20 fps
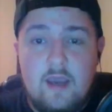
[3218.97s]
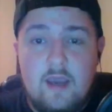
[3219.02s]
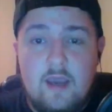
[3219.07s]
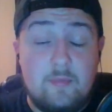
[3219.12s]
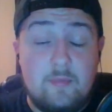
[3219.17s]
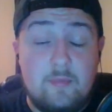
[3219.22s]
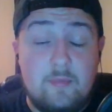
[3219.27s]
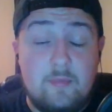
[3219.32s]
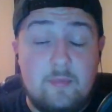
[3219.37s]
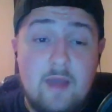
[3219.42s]

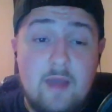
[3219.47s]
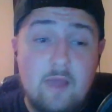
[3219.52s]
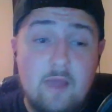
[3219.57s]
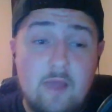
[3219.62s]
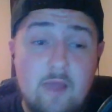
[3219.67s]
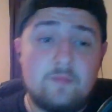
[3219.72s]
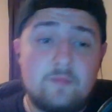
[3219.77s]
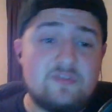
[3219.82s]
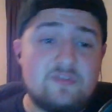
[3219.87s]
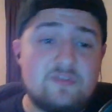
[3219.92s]
I mean, I
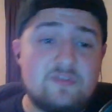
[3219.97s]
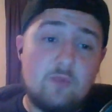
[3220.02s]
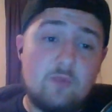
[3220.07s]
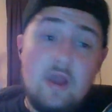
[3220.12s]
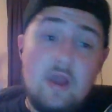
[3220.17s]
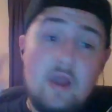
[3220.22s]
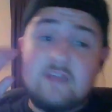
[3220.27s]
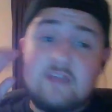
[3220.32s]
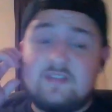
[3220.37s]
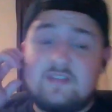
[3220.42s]
wouldn't be
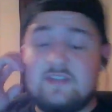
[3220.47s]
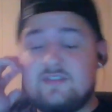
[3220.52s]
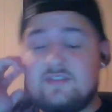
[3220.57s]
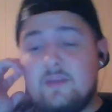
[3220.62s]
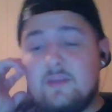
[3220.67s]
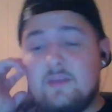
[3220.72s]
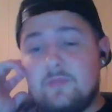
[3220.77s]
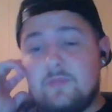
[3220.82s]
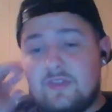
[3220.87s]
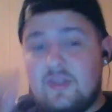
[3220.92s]
surprised. That's
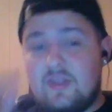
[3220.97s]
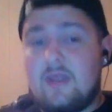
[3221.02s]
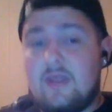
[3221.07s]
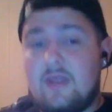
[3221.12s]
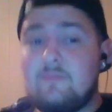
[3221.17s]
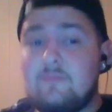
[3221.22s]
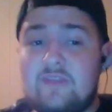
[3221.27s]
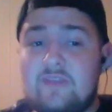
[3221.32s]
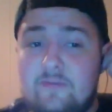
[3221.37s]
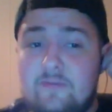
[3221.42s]
something that
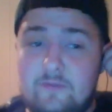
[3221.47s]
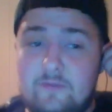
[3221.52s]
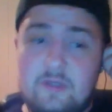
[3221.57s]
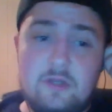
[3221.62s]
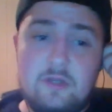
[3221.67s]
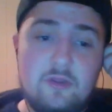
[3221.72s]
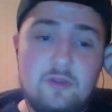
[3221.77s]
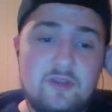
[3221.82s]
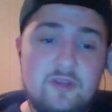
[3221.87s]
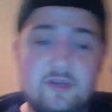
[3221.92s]
I'm definitely going
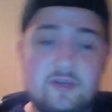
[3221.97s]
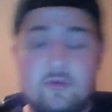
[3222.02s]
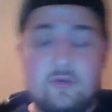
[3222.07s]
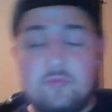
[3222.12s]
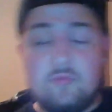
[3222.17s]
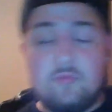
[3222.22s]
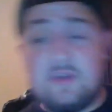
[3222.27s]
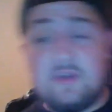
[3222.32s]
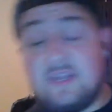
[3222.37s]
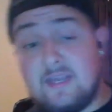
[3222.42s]
to look into
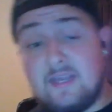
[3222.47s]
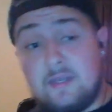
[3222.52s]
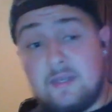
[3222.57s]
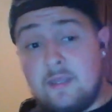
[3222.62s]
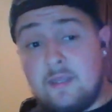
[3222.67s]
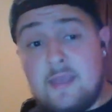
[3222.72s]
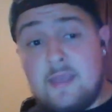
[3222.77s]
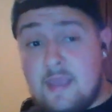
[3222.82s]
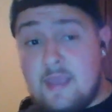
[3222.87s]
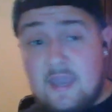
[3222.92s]

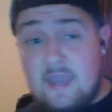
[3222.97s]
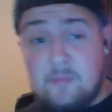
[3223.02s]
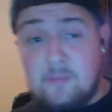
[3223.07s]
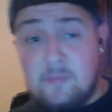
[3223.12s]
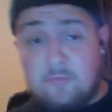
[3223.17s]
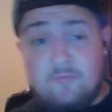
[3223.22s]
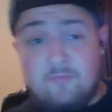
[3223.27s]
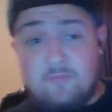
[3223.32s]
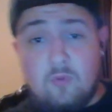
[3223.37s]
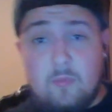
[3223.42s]
reading. And
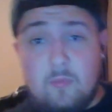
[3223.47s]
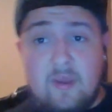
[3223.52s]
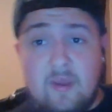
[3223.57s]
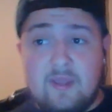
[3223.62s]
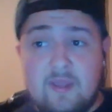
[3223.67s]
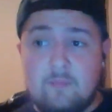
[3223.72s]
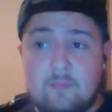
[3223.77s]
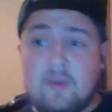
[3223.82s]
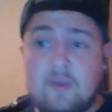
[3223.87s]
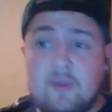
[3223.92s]
before
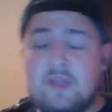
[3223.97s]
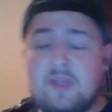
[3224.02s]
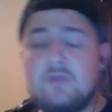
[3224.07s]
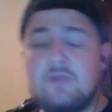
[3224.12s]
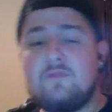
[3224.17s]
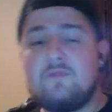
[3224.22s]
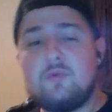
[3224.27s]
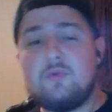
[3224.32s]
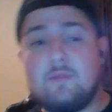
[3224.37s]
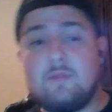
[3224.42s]
my
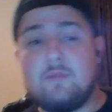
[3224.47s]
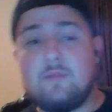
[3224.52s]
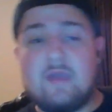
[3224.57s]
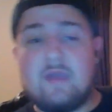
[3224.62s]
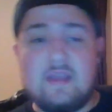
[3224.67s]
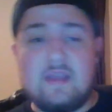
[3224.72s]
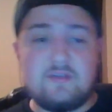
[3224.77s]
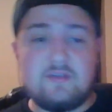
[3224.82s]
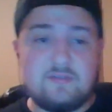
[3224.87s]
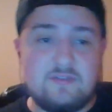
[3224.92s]
interview with him, I
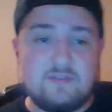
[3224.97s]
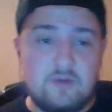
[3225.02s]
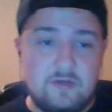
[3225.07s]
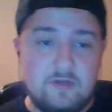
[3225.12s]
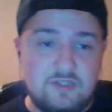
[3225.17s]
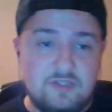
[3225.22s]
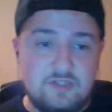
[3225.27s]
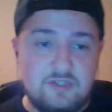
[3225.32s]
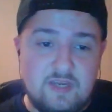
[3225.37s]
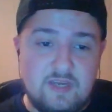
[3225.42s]
actually
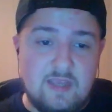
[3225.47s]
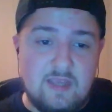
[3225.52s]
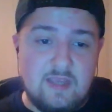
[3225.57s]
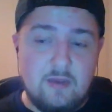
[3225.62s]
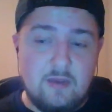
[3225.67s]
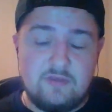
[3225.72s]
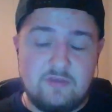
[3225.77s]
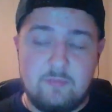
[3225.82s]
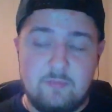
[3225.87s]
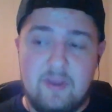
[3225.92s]
started checking
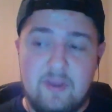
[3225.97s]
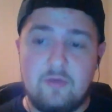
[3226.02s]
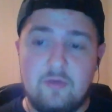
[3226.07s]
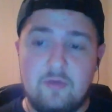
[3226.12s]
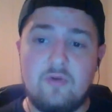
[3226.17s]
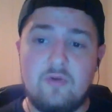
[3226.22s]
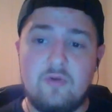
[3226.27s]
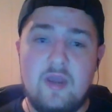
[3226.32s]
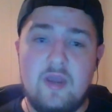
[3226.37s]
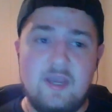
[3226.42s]
out his Michael
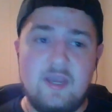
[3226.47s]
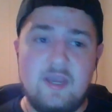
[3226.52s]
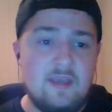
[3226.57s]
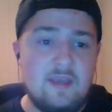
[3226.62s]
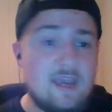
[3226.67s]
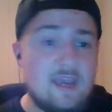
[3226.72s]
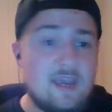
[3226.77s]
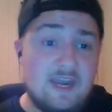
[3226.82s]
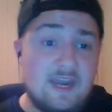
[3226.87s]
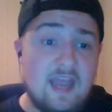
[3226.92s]
Cray,
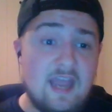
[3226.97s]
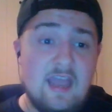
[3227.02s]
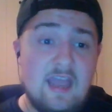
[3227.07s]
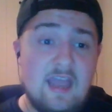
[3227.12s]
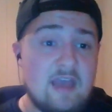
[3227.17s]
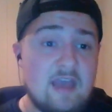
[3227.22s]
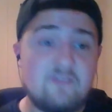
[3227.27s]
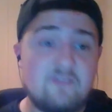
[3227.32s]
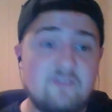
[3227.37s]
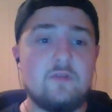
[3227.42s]
and I
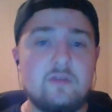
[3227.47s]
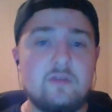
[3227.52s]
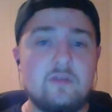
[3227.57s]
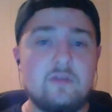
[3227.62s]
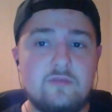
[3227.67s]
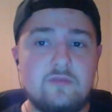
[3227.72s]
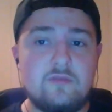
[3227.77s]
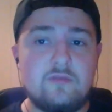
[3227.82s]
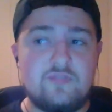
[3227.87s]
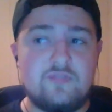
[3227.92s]
have
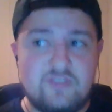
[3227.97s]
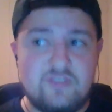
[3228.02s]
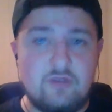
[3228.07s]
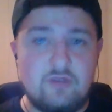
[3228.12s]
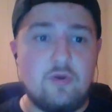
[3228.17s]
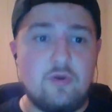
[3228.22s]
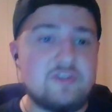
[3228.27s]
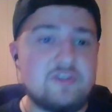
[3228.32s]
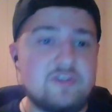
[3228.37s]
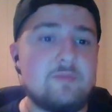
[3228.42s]

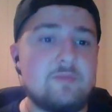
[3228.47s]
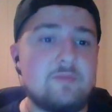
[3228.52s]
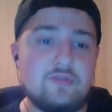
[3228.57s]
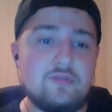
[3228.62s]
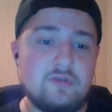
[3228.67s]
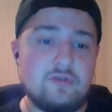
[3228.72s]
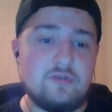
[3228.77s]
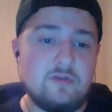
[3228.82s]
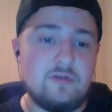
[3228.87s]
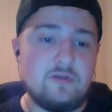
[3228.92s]
zero
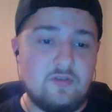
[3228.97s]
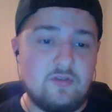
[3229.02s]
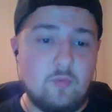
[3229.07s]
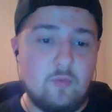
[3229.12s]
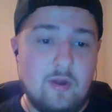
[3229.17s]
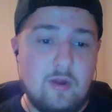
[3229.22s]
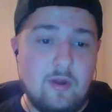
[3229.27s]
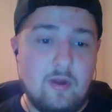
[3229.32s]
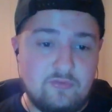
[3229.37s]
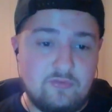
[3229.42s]
exposure to
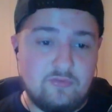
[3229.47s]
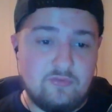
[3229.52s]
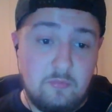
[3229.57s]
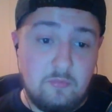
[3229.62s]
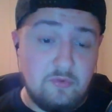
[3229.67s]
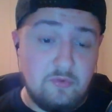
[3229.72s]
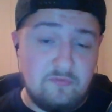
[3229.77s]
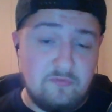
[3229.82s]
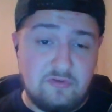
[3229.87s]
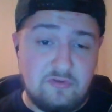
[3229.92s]
the
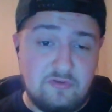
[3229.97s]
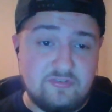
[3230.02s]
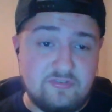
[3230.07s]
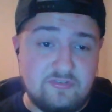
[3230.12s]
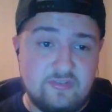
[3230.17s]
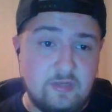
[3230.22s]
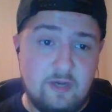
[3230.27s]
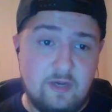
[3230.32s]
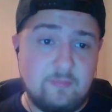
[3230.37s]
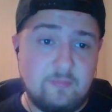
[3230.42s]
Wildstorm
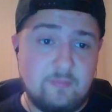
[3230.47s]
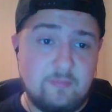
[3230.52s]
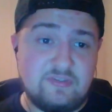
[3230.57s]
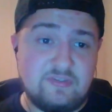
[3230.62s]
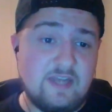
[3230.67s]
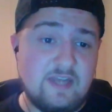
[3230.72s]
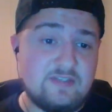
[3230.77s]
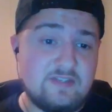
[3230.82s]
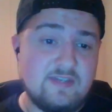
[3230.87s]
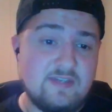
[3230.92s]
universe,
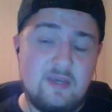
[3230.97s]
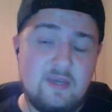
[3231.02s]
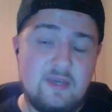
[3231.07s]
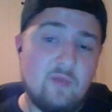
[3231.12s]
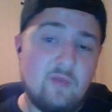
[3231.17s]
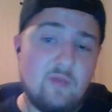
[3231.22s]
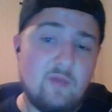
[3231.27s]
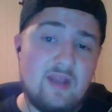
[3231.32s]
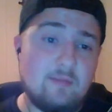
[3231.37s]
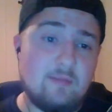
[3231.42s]
besides
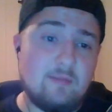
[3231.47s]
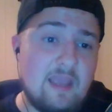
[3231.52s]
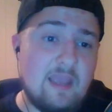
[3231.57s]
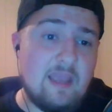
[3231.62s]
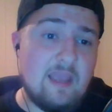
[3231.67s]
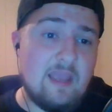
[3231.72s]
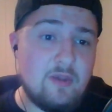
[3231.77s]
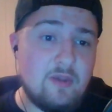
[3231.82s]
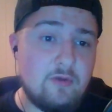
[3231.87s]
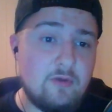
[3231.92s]
random
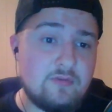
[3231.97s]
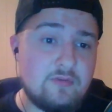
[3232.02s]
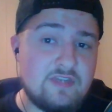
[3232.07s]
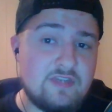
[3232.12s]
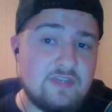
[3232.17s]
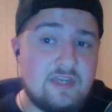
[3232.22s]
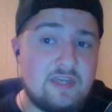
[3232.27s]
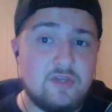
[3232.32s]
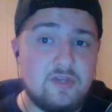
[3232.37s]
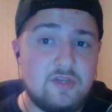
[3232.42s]

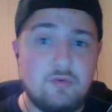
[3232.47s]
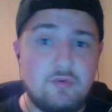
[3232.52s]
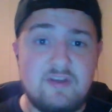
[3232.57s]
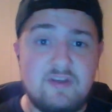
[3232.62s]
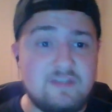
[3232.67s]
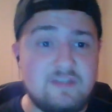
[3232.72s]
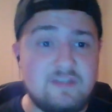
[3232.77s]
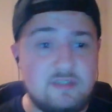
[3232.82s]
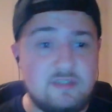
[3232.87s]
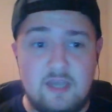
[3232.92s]
cameos in the
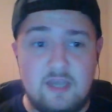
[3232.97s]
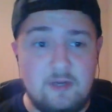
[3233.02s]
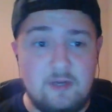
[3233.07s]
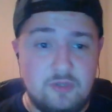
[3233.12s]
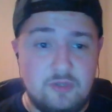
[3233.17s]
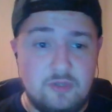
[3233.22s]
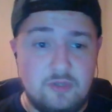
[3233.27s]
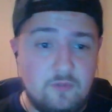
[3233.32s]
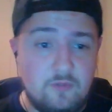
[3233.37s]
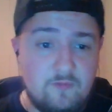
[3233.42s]
Grayson title
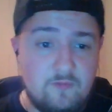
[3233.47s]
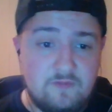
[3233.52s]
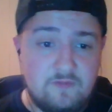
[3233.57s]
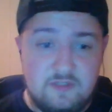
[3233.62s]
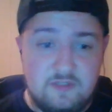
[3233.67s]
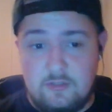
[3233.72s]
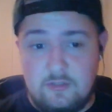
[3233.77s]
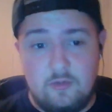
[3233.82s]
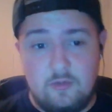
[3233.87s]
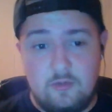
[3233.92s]
in the New
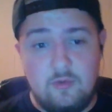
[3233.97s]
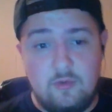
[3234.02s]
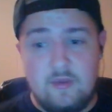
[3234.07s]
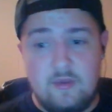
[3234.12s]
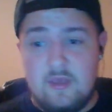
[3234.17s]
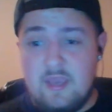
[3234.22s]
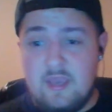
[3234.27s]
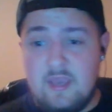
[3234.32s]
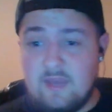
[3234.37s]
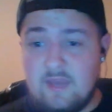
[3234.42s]
52,
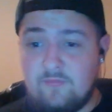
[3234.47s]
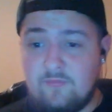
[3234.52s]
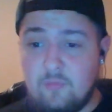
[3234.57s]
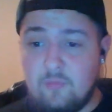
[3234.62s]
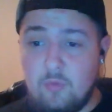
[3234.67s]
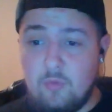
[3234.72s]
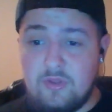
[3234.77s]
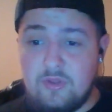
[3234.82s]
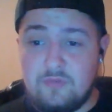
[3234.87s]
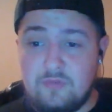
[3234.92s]
and
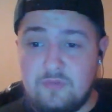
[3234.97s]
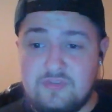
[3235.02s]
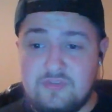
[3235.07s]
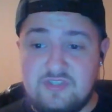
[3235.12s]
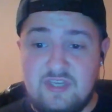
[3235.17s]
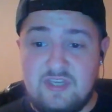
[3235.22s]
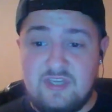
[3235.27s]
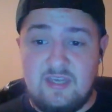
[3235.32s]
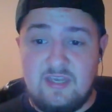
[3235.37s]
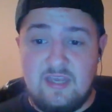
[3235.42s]
from what you
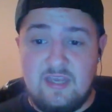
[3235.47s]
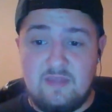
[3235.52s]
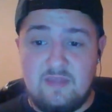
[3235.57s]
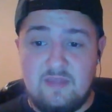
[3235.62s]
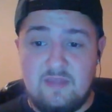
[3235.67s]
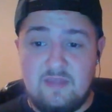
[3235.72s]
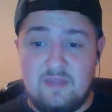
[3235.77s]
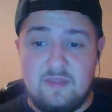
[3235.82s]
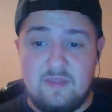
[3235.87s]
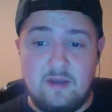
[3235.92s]
see
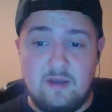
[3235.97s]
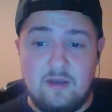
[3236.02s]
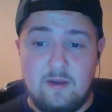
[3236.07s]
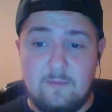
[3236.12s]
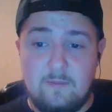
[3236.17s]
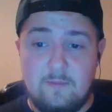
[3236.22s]
in the